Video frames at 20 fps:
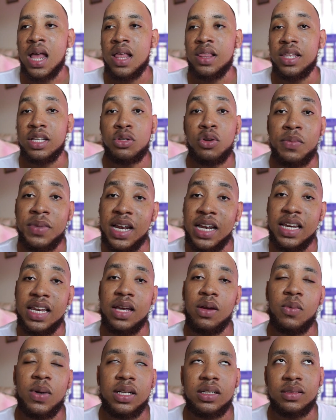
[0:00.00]
They told me
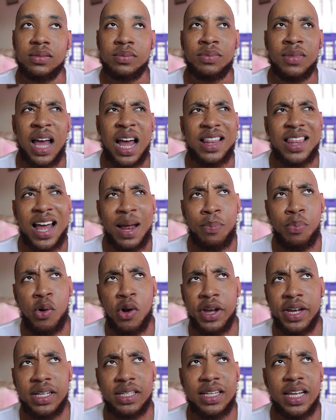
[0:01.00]
that at that
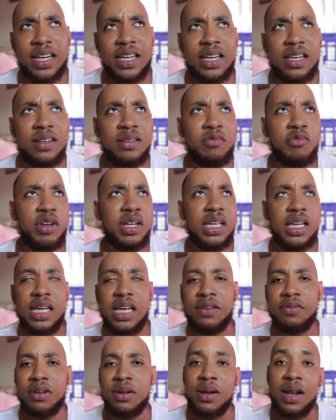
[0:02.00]
point, they didn't really
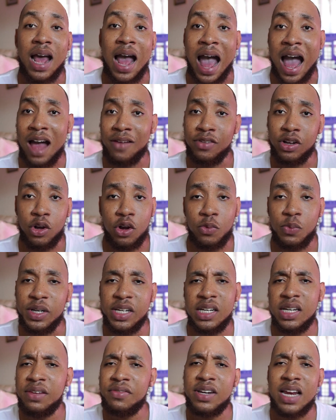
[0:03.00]
even have a
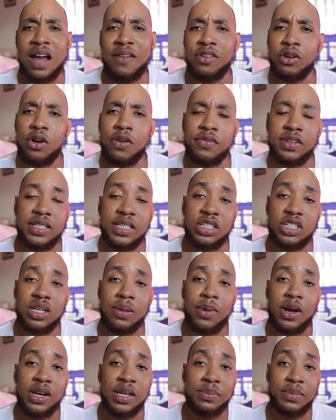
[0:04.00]
conversation
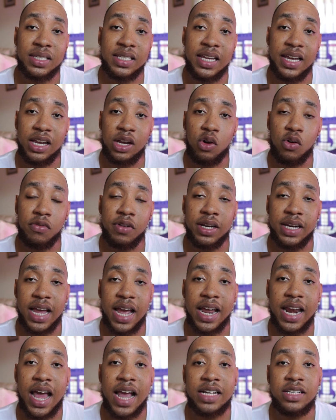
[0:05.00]
about him staying
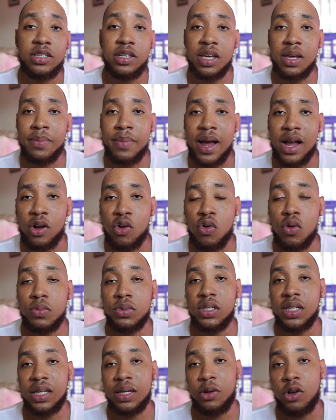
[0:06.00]
overnight. I took him back home,
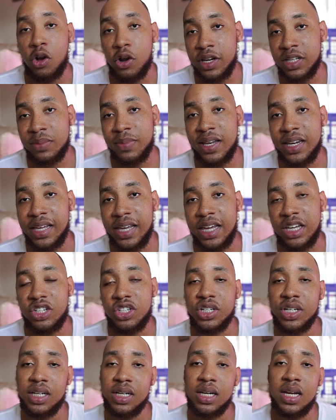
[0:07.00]
got his
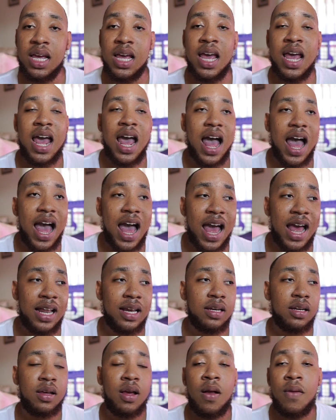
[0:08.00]
medication,
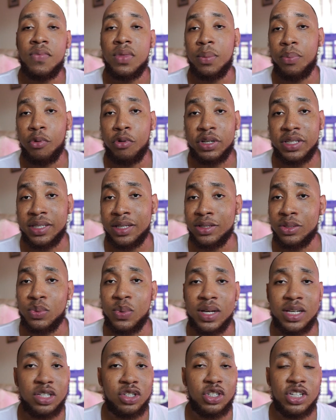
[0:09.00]
and the process
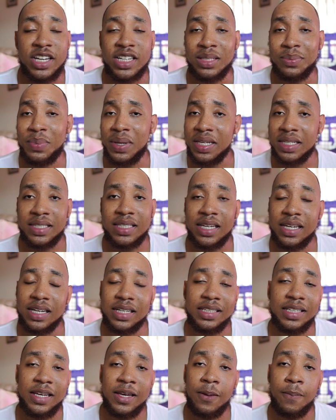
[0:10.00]
was just
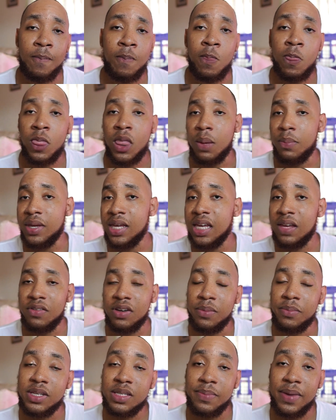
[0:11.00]
basically me giving
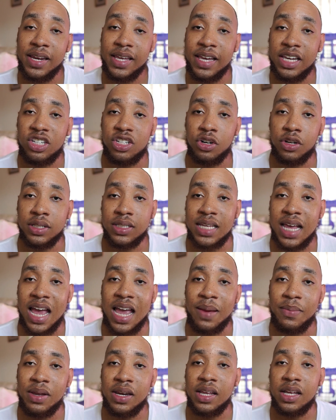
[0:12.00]
him his medication on
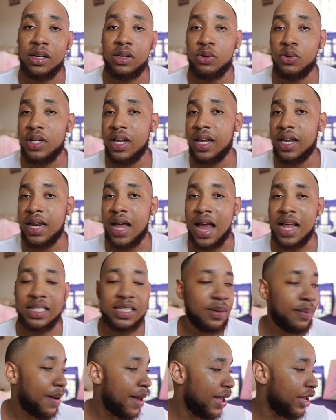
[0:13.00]
time. It included
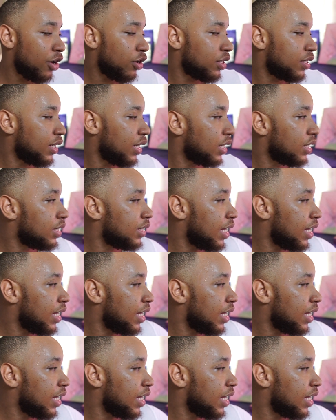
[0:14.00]
antibiotics.